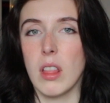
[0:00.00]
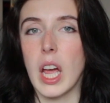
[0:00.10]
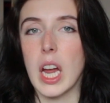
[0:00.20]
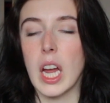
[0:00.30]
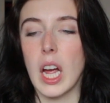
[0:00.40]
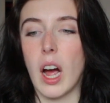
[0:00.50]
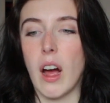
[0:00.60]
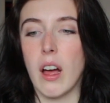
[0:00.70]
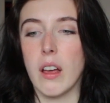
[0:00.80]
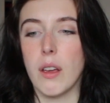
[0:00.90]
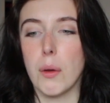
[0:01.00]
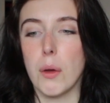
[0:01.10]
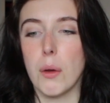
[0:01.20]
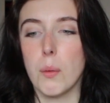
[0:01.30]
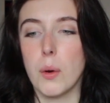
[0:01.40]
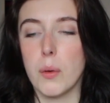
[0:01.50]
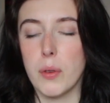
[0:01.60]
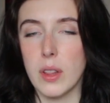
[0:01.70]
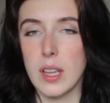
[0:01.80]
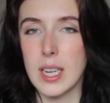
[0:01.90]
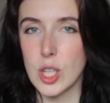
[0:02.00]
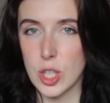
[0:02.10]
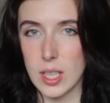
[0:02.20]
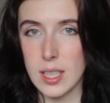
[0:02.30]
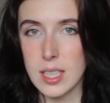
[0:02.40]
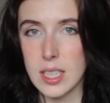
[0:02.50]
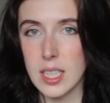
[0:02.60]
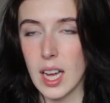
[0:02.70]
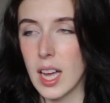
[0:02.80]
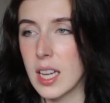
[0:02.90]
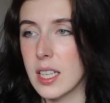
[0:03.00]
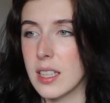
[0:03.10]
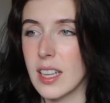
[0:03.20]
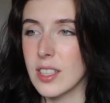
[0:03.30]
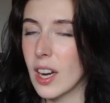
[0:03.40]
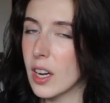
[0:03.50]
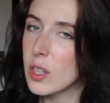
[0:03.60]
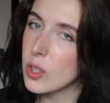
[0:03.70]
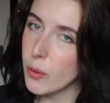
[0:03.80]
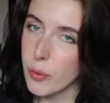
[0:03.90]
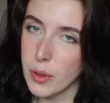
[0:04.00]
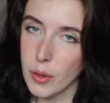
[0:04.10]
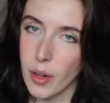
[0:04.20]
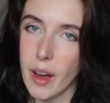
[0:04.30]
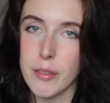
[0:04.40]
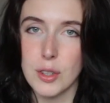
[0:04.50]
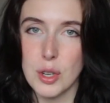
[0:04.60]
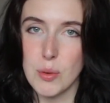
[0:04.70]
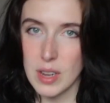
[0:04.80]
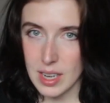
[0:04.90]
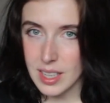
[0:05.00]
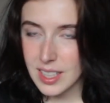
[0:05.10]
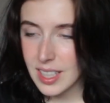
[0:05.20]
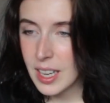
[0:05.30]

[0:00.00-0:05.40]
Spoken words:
Like, I would feel like shit, and that's not how you should feel after you eat.